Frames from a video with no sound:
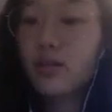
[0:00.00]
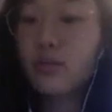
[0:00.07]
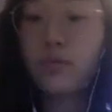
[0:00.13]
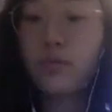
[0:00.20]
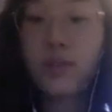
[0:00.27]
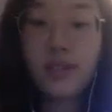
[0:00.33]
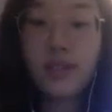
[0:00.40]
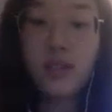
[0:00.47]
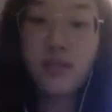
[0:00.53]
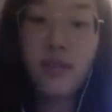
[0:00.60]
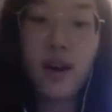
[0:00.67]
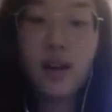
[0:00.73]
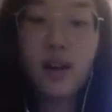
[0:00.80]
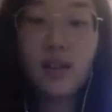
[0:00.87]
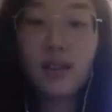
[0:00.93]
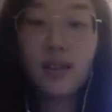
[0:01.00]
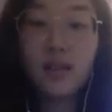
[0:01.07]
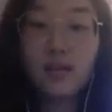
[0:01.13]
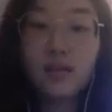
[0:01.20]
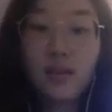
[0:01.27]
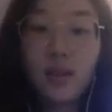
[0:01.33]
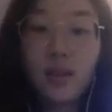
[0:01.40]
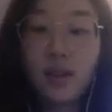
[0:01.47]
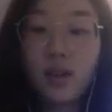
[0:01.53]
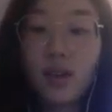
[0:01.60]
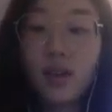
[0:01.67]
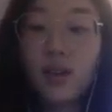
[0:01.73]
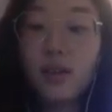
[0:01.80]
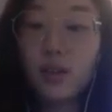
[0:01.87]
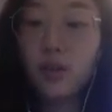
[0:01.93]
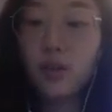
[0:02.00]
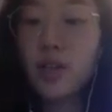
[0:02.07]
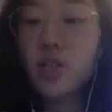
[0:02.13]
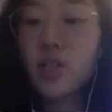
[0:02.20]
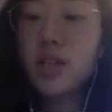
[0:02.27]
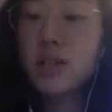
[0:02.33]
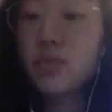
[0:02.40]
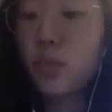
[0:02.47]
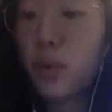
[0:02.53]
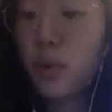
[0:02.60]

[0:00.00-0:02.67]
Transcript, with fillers: well, first of all, the question is,